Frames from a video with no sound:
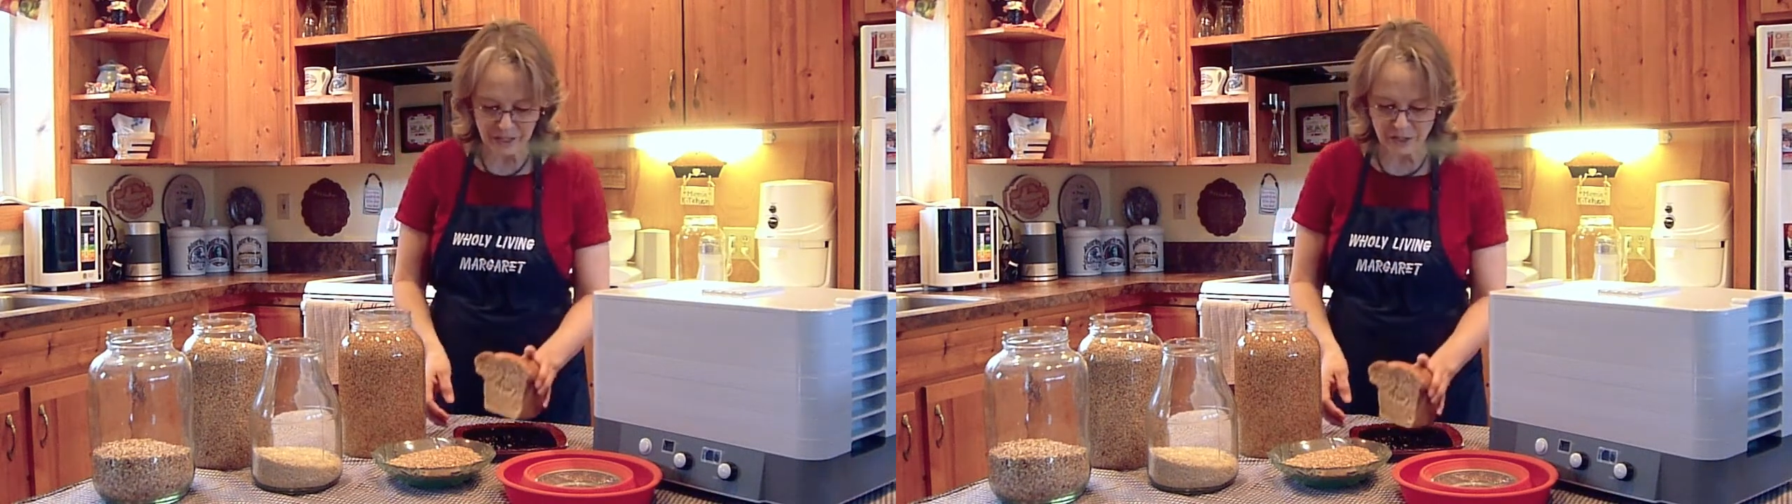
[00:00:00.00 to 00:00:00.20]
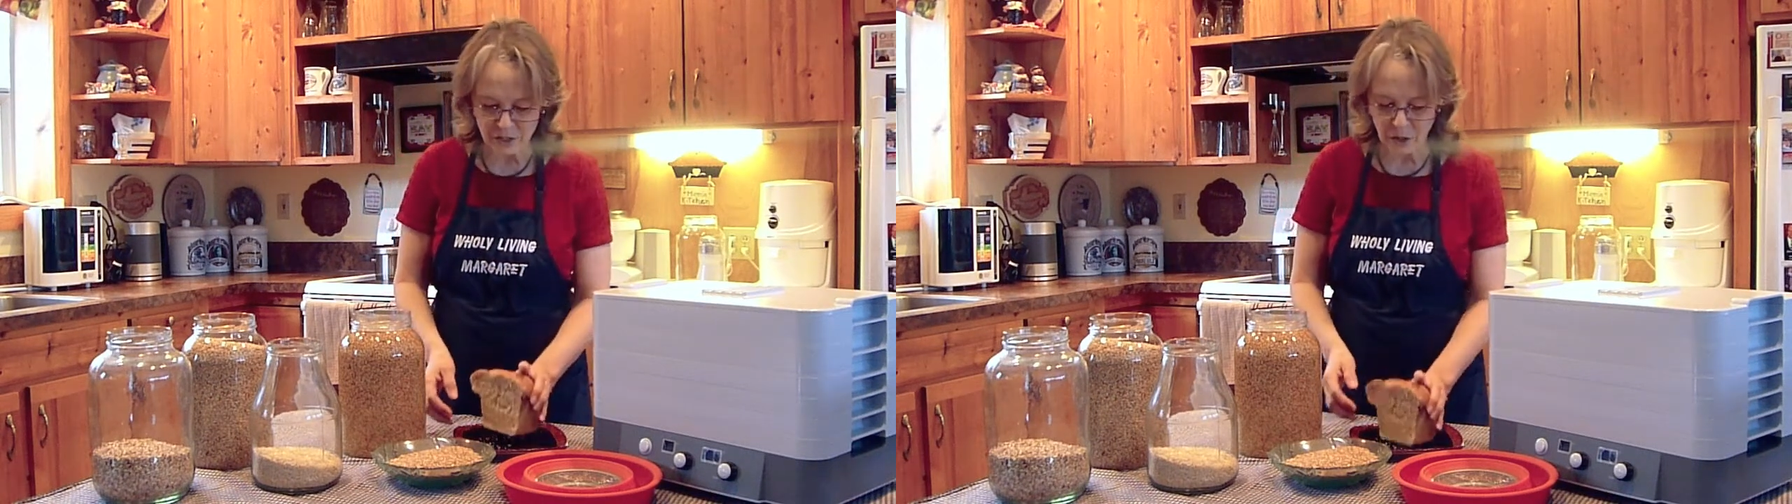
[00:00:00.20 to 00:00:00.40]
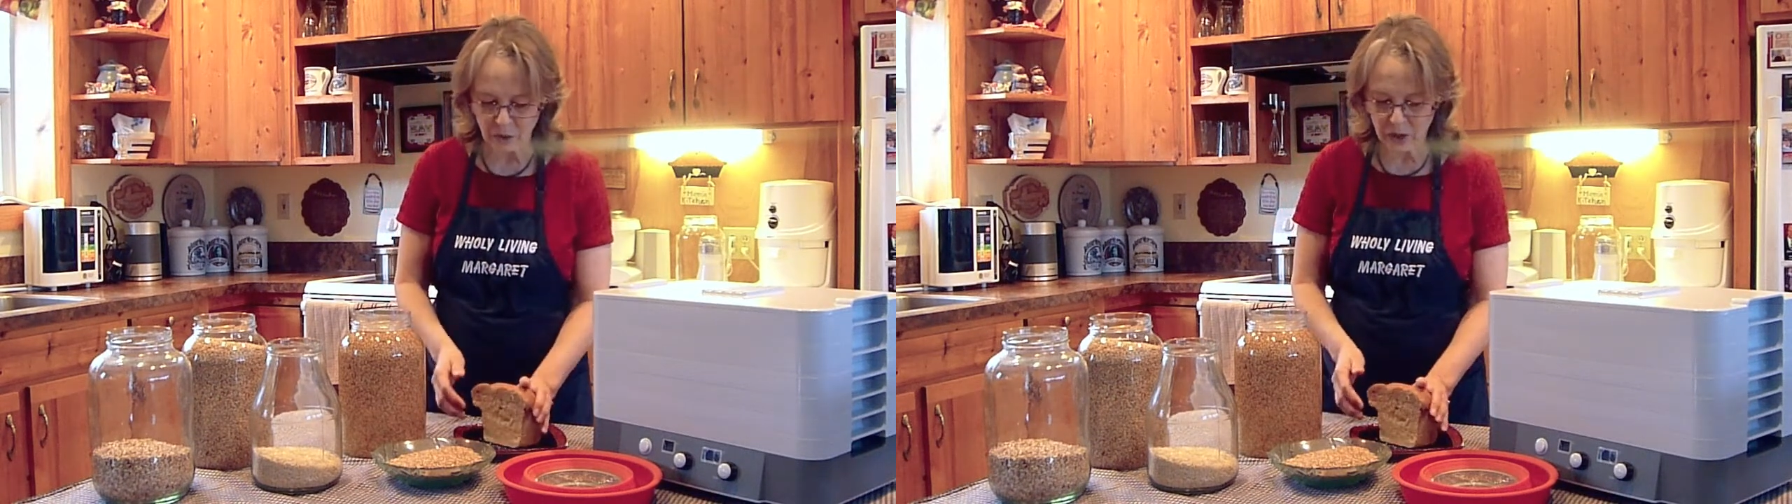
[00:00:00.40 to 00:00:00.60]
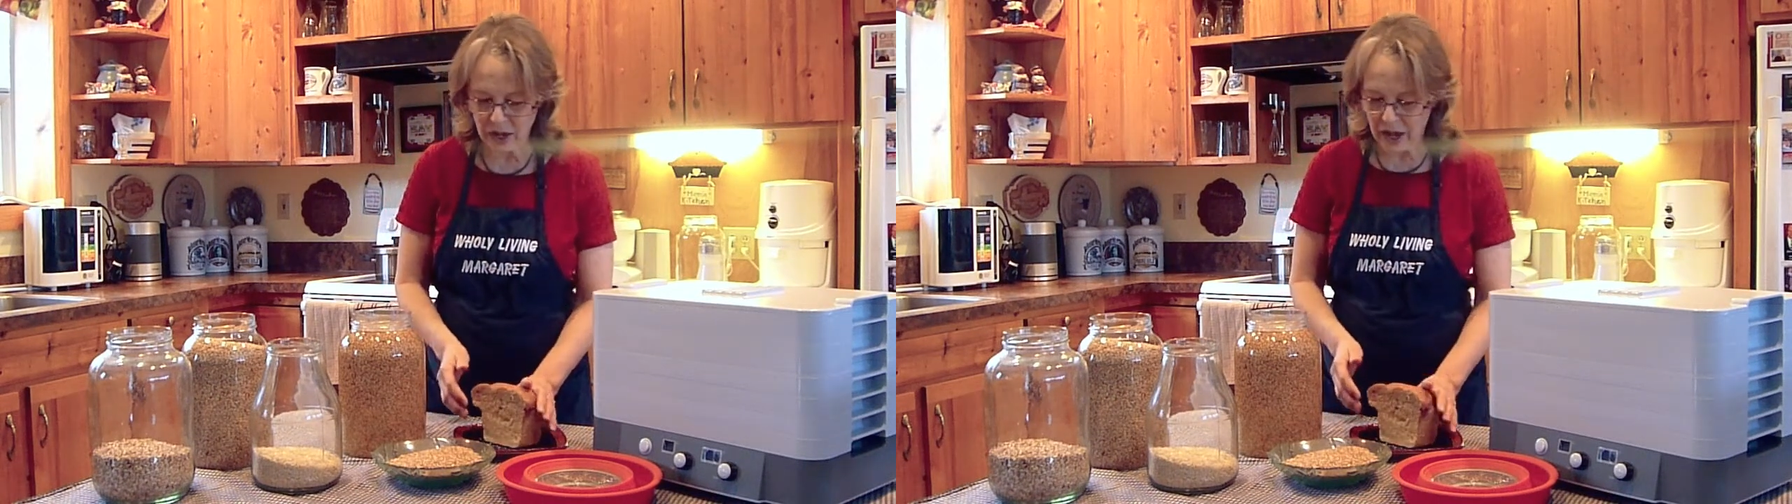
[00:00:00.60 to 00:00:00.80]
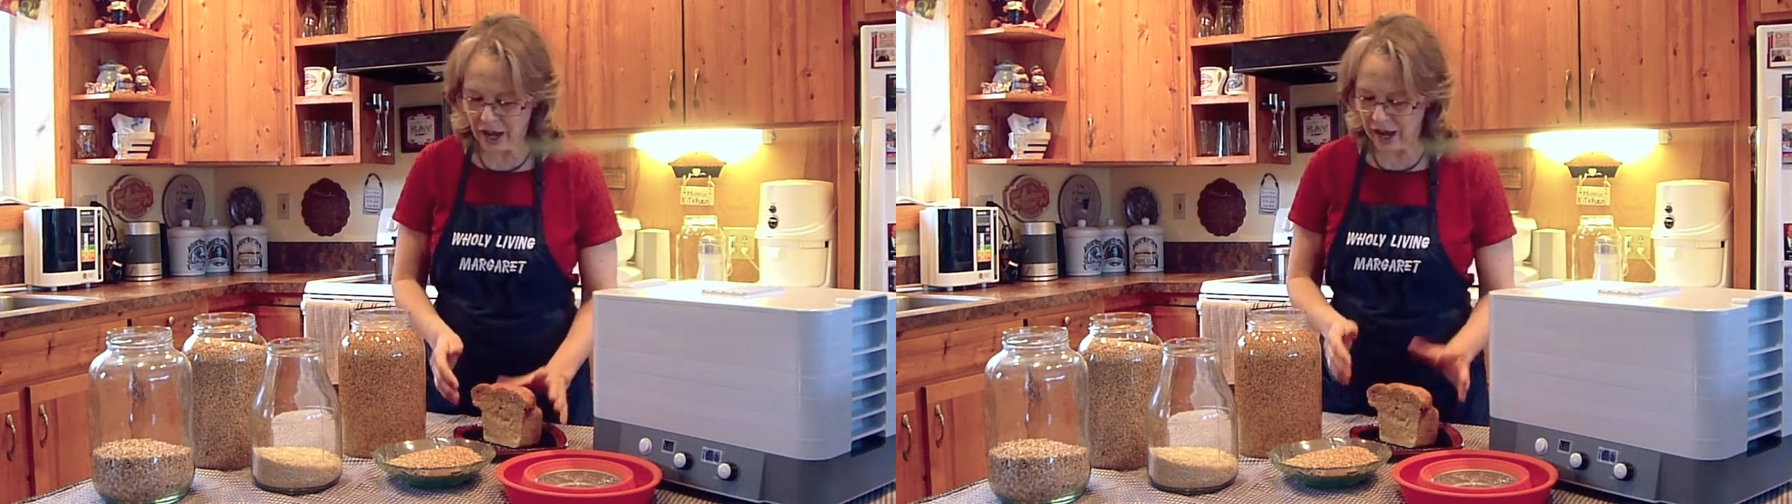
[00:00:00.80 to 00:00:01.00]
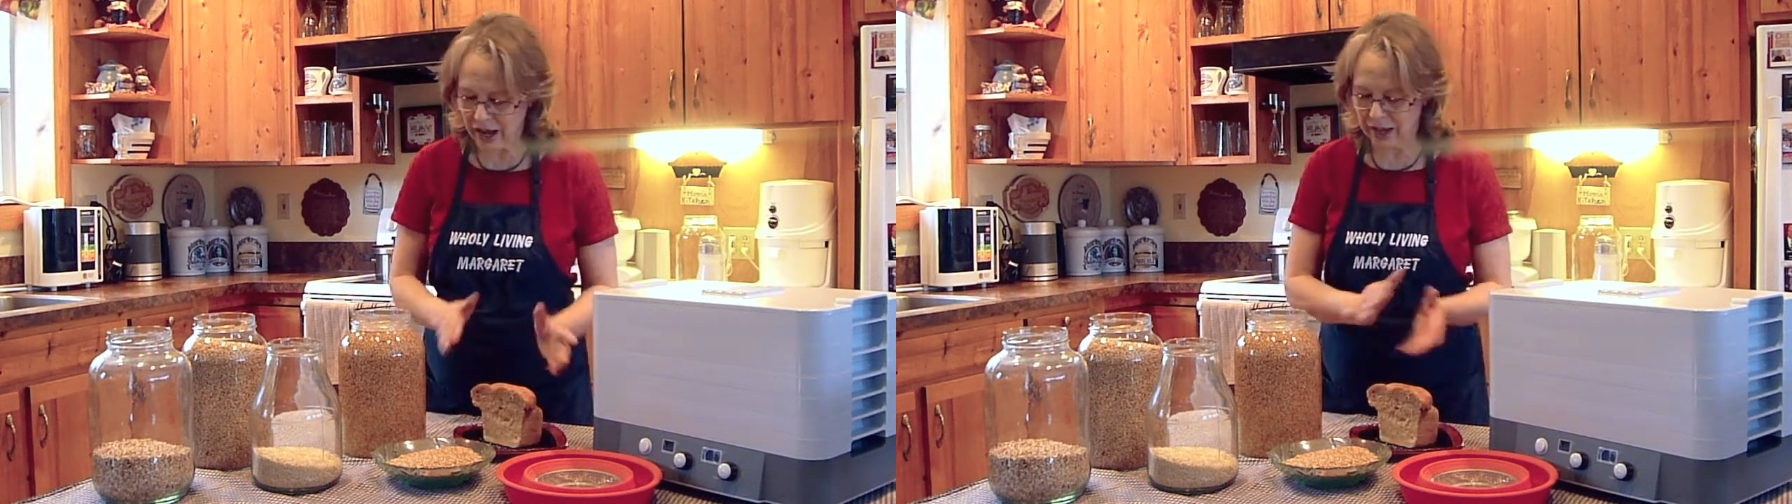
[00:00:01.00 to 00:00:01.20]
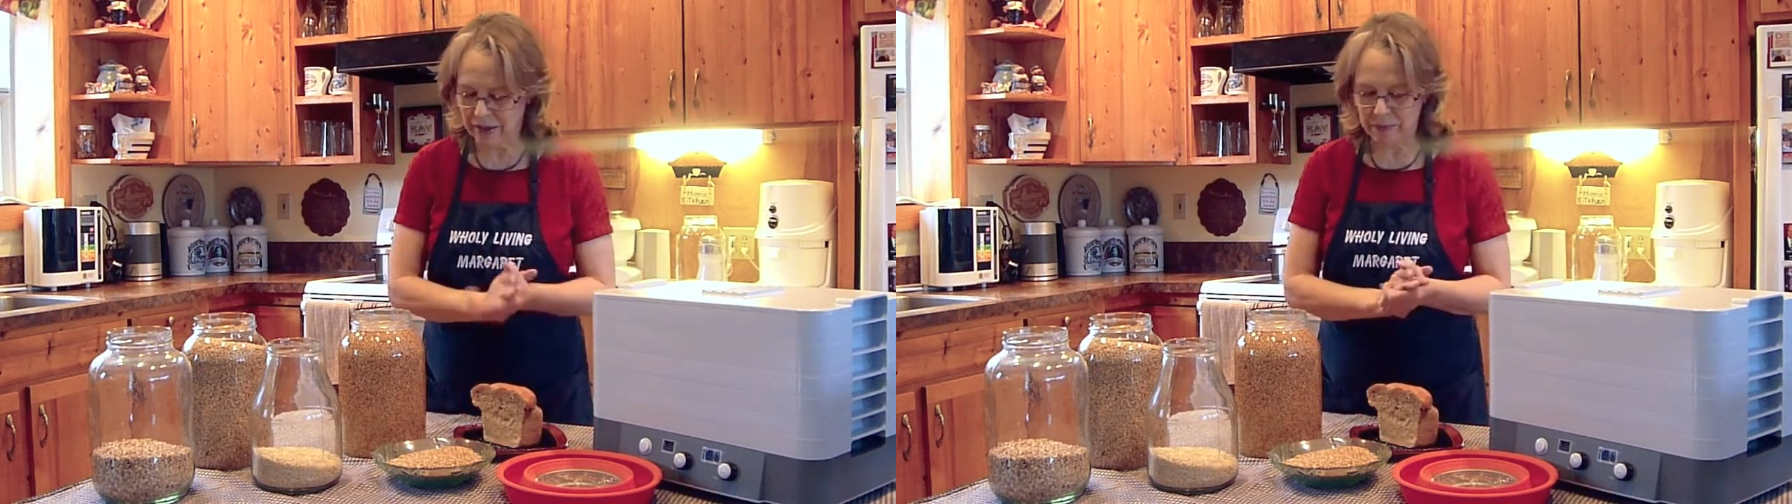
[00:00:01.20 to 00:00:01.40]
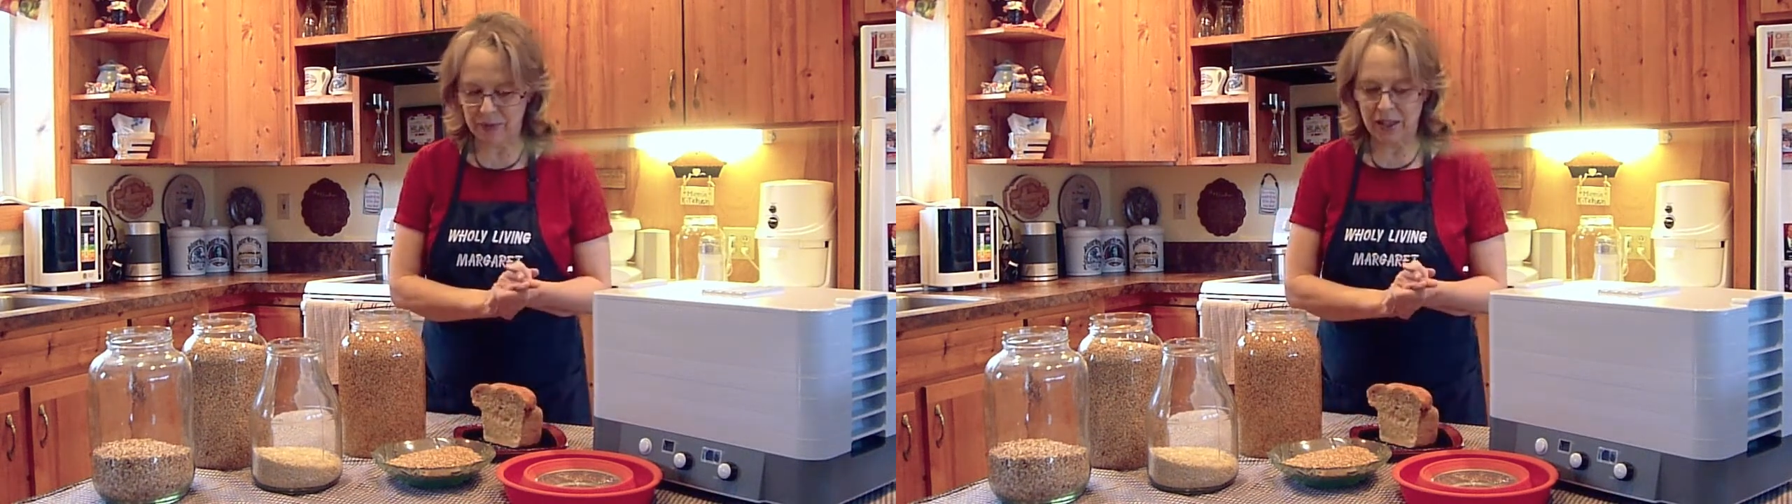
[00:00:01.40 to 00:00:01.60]
So
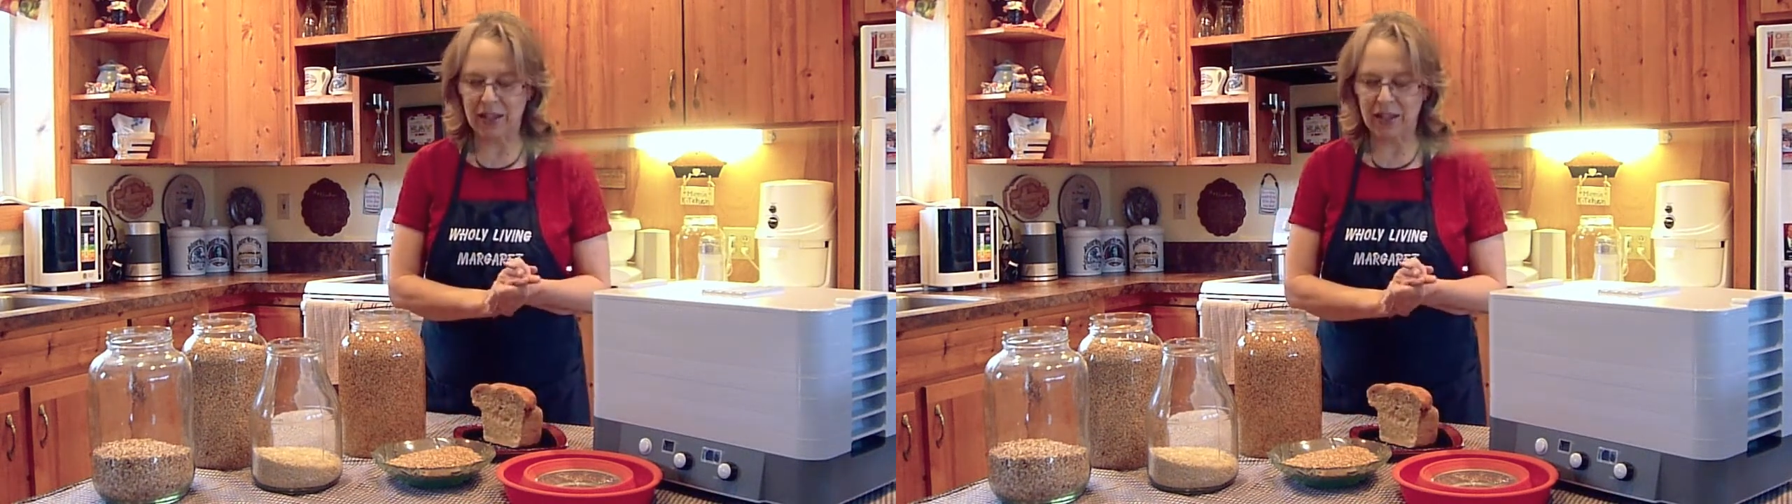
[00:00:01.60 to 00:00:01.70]
um,